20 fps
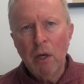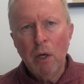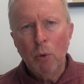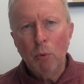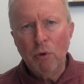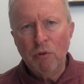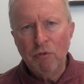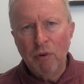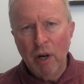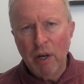
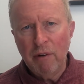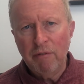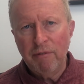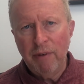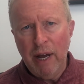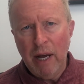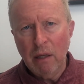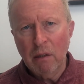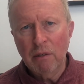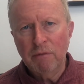would run
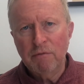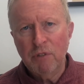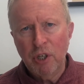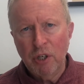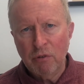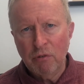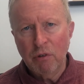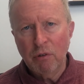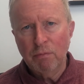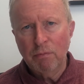afoul of
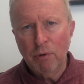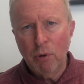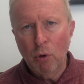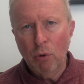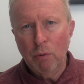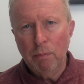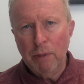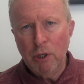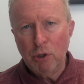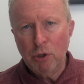General
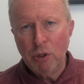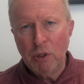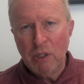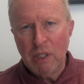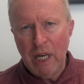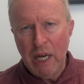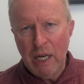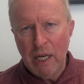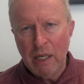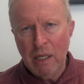Prohibition
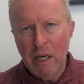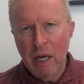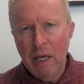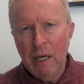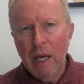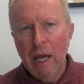10,